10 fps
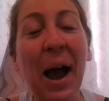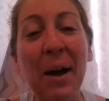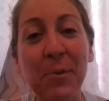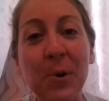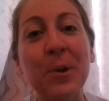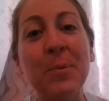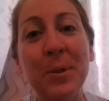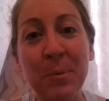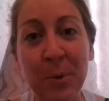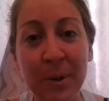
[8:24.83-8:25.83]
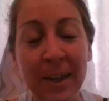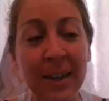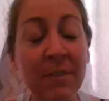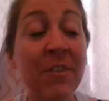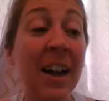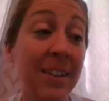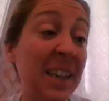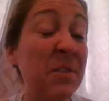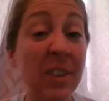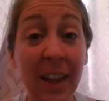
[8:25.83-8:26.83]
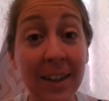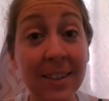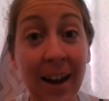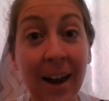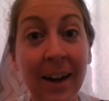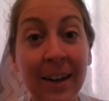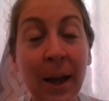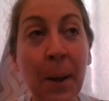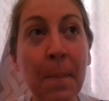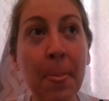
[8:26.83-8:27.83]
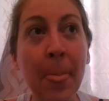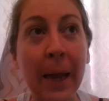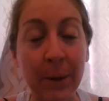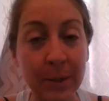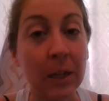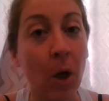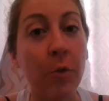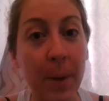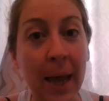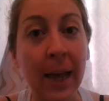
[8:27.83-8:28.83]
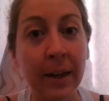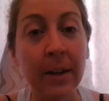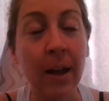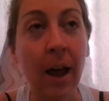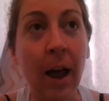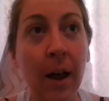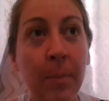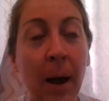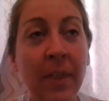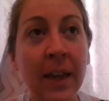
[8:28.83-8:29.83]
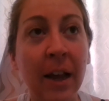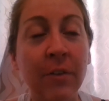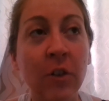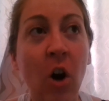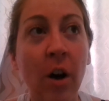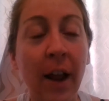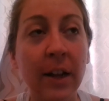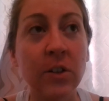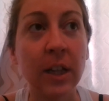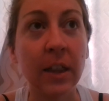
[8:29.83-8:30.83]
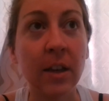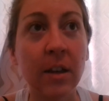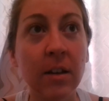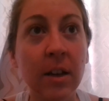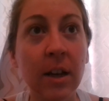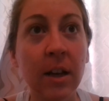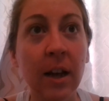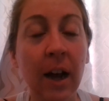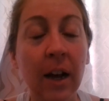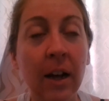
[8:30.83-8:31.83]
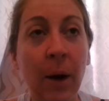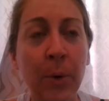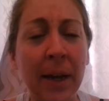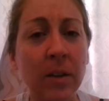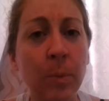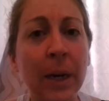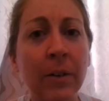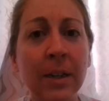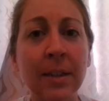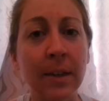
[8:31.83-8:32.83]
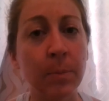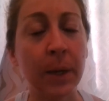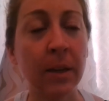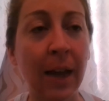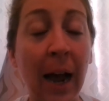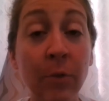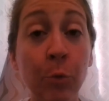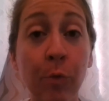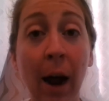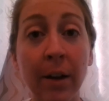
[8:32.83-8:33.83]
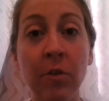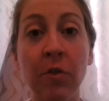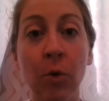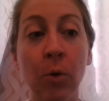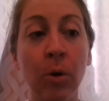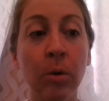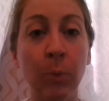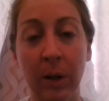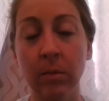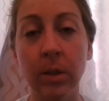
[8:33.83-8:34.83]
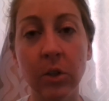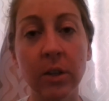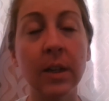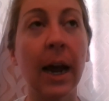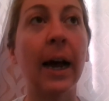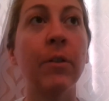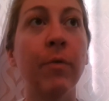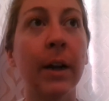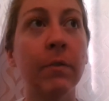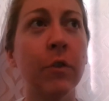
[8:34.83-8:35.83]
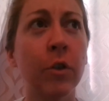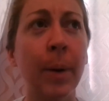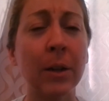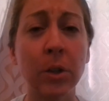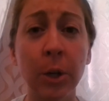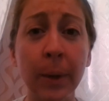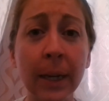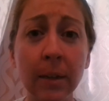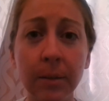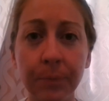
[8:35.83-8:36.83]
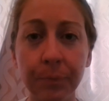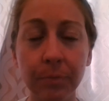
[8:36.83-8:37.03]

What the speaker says: woke up this morning, in fact even last night, and I was in a lot of pain. I think I'd forgotten actually that I would experience this because I haven't ran for, well, since yesterday I hadn't ran for about 2 weeks.